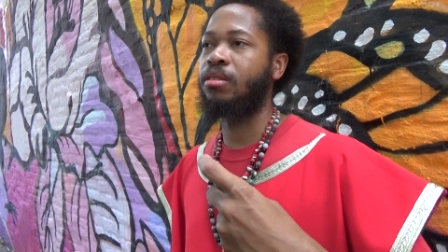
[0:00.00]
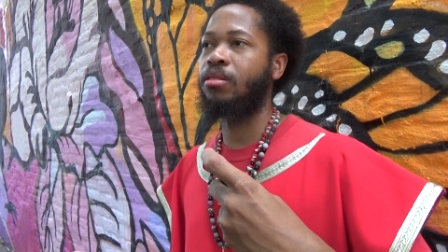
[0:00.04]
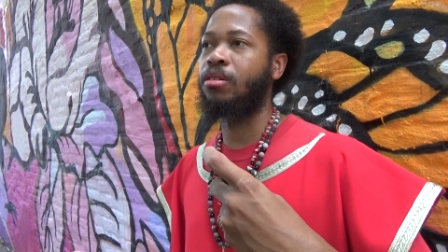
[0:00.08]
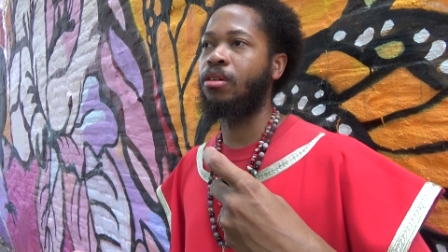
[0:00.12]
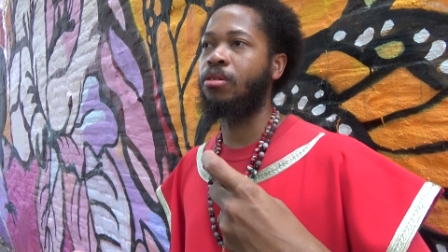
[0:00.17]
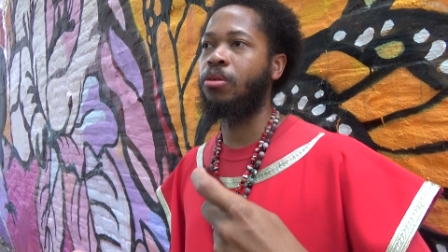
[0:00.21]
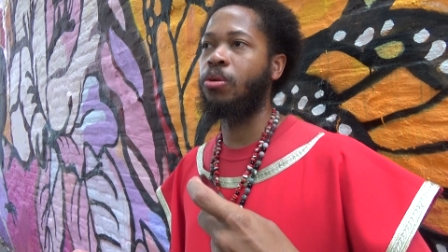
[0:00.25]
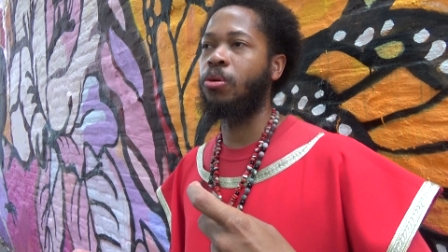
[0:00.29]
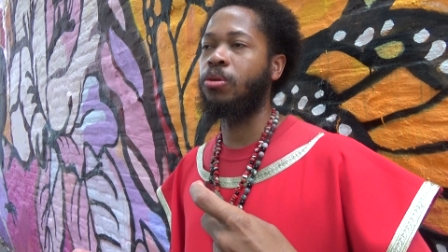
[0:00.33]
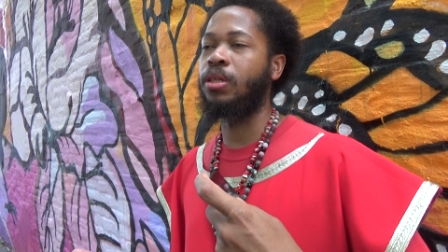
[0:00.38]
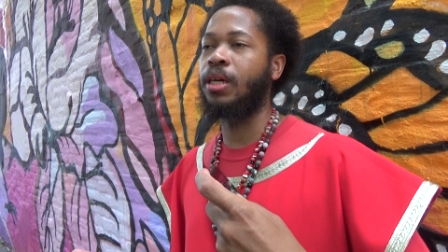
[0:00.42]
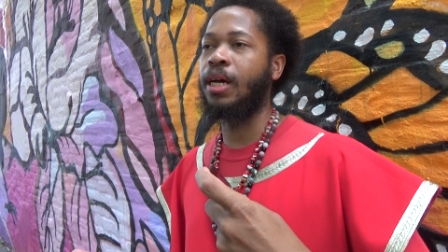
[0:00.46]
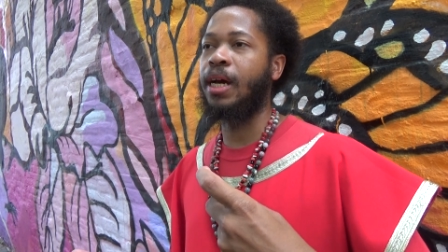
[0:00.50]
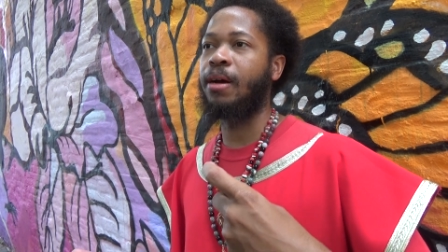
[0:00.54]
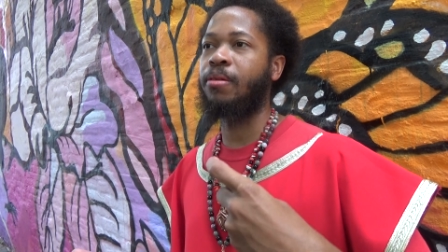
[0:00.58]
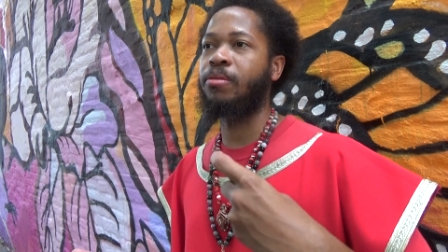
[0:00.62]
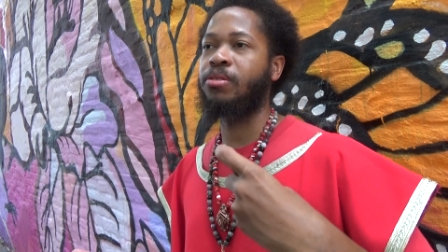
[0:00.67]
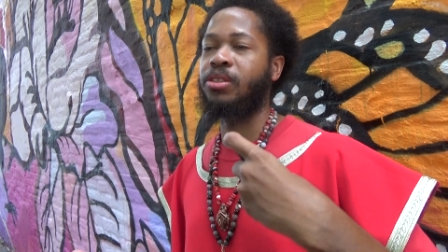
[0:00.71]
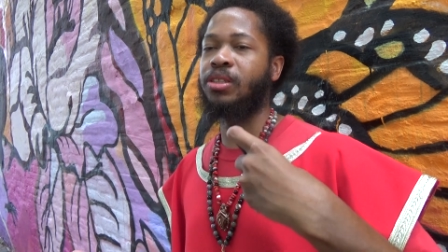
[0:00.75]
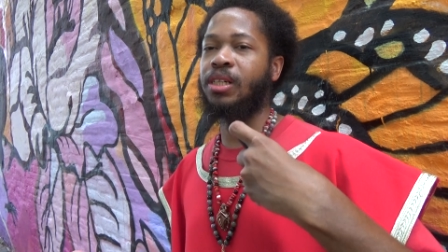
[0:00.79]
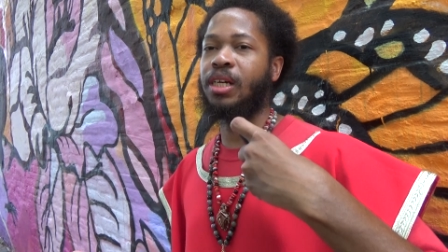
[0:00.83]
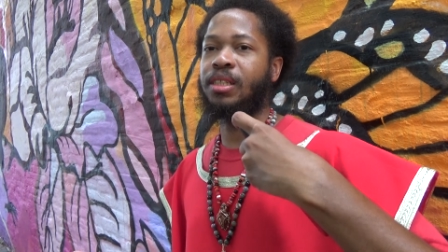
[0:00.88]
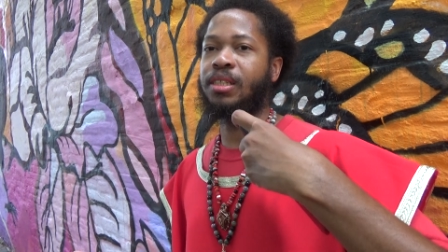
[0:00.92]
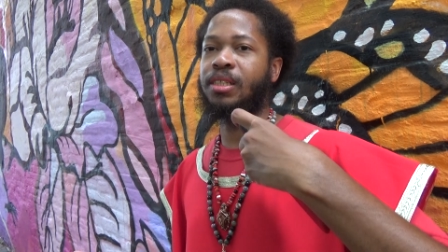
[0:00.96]
the Lord Yahweh
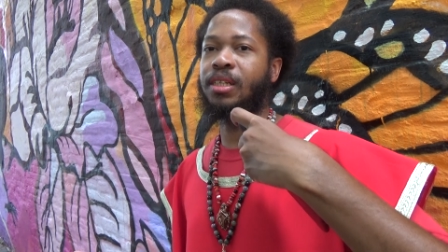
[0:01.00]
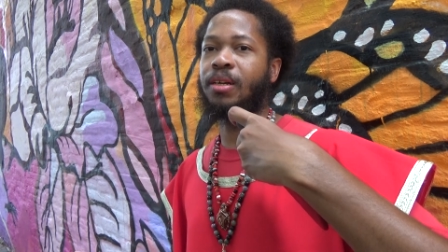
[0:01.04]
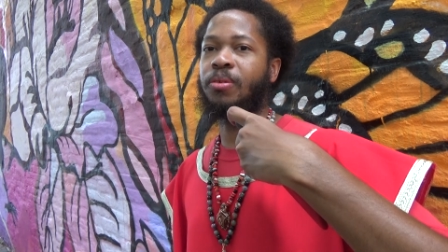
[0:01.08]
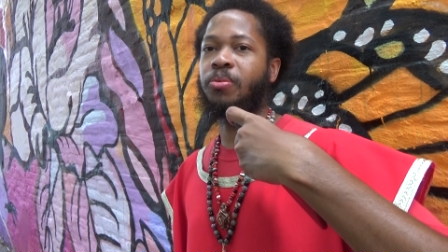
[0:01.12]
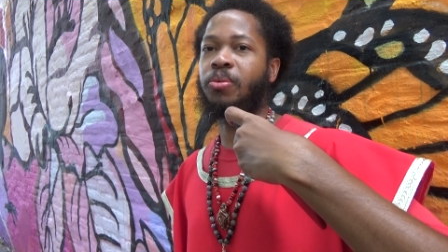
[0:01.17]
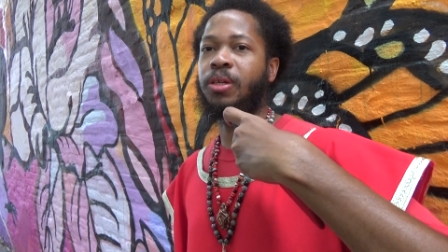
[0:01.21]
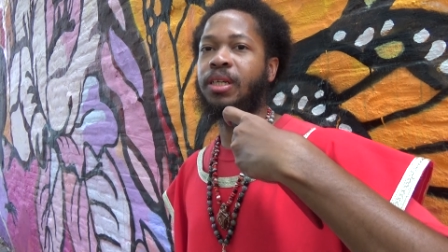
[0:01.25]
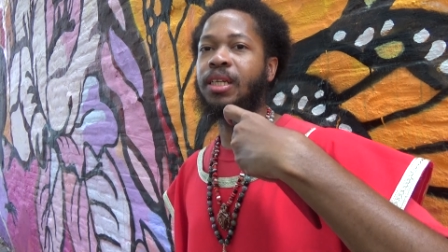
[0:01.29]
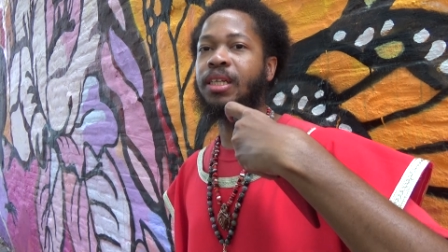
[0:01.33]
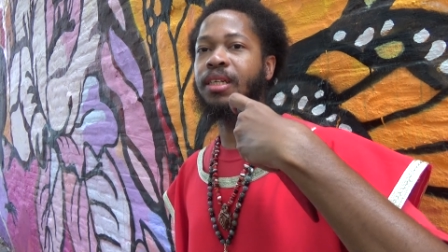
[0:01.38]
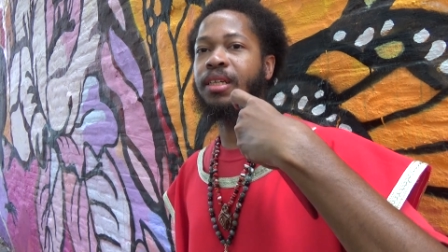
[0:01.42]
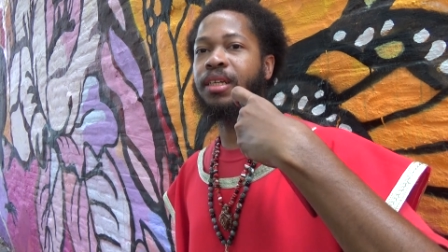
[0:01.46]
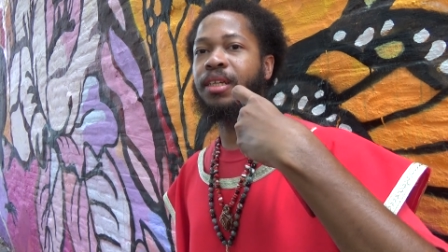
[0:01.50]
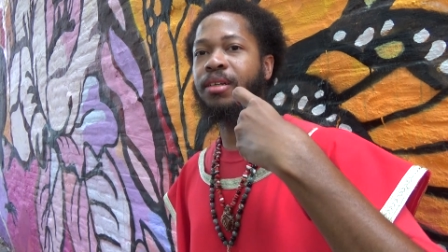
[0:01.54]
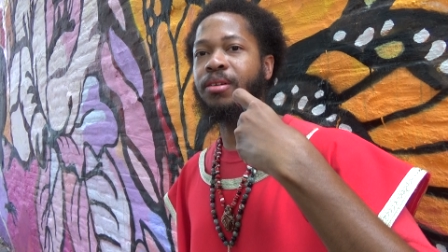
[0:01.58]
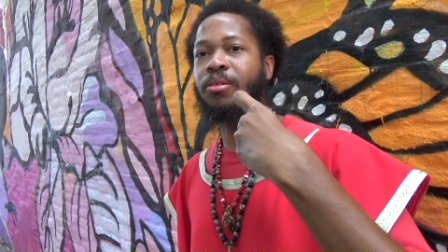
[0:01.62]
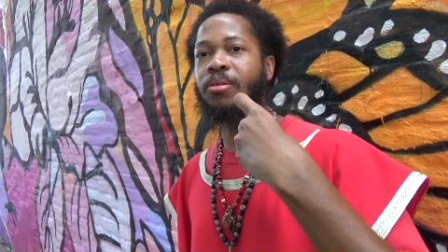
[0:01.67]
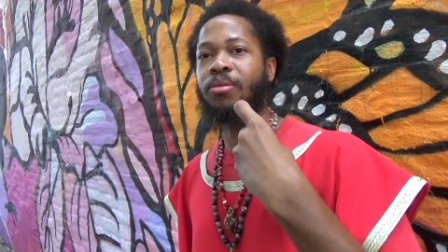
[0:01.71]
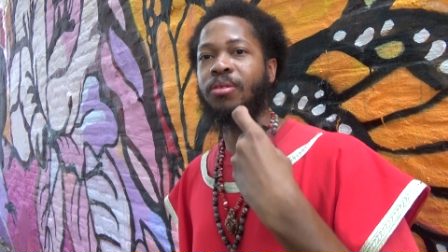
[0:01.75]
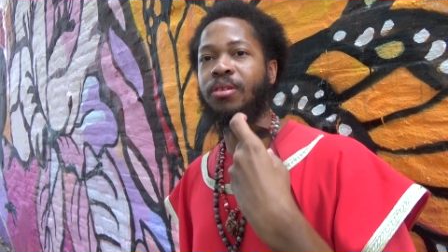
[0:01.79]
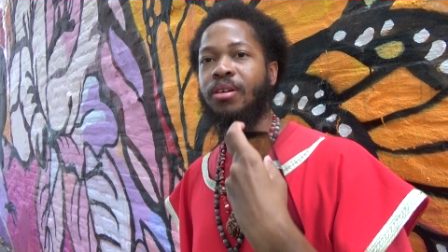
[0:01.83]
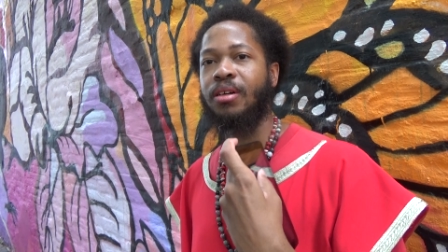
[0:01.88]
said that well, he, he gonna